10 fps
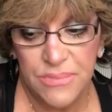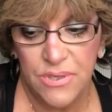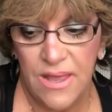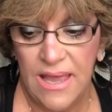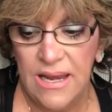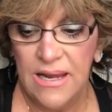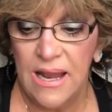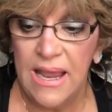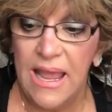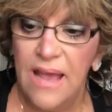So that, and
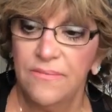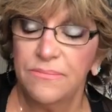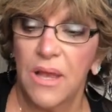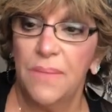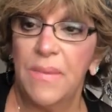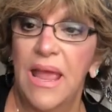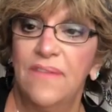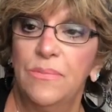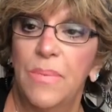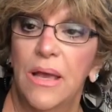I have got my
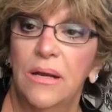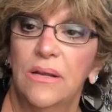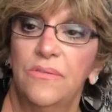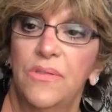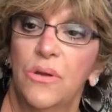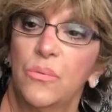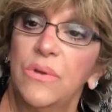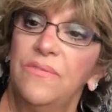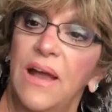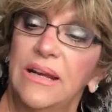half a bottle of the
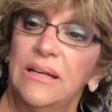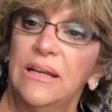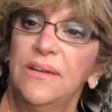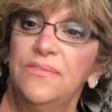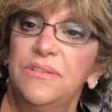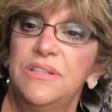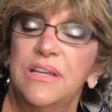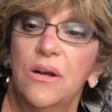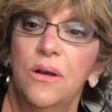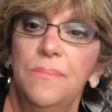Revitalift
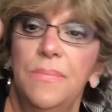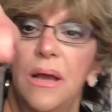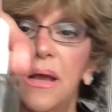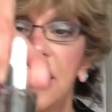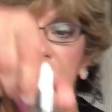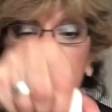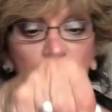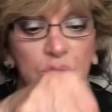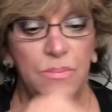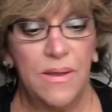serum. I
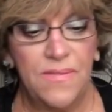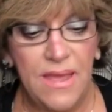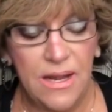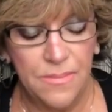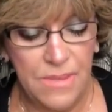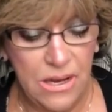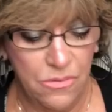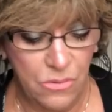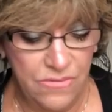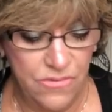told you about that on my
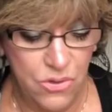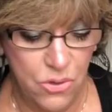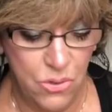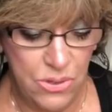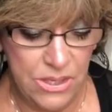review.